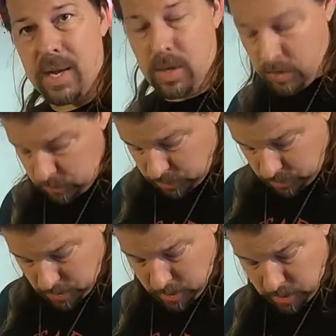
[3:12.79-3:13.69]
use
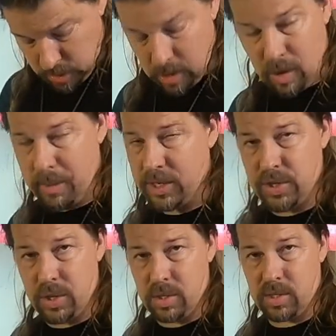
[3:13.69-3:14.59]
on all my
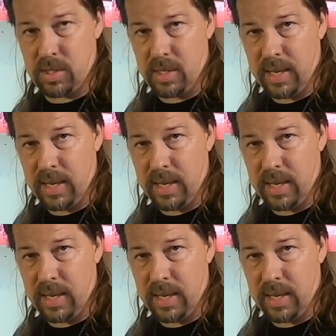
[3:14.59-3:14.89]
shirts,